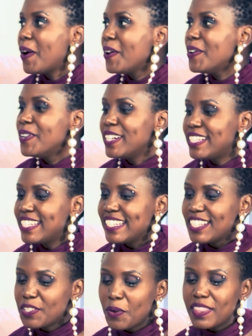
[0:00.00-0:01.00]

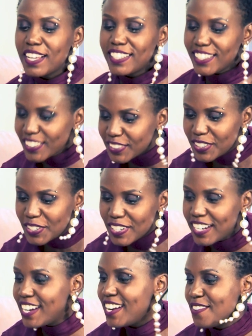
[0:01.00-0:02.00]
priorities on the
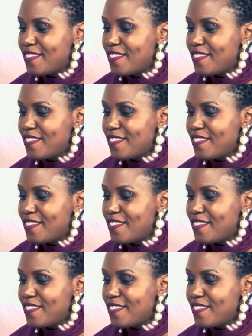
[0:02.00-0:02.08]
children,